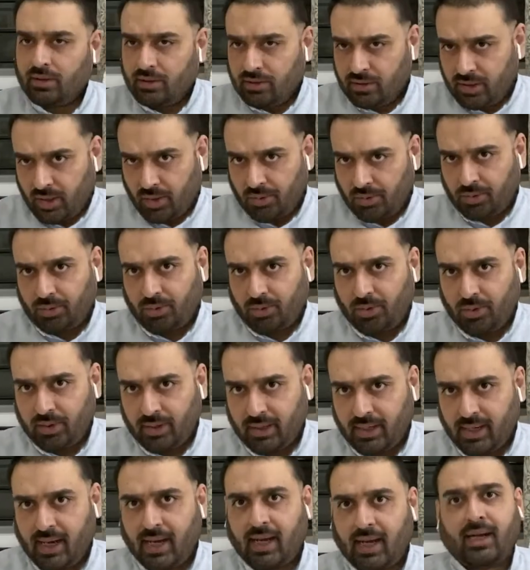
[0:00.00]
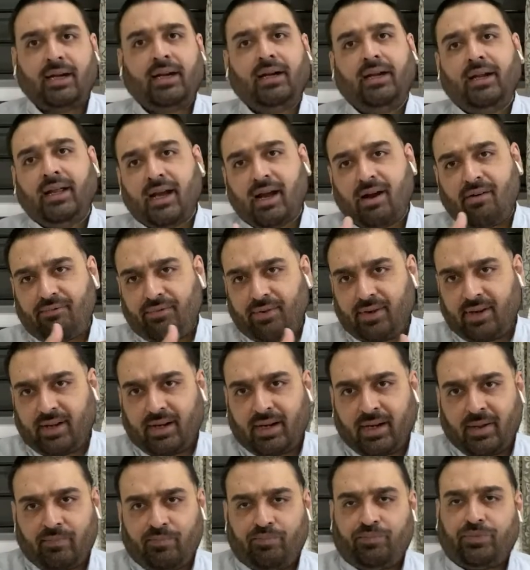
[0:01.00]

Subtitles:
South Korea, day after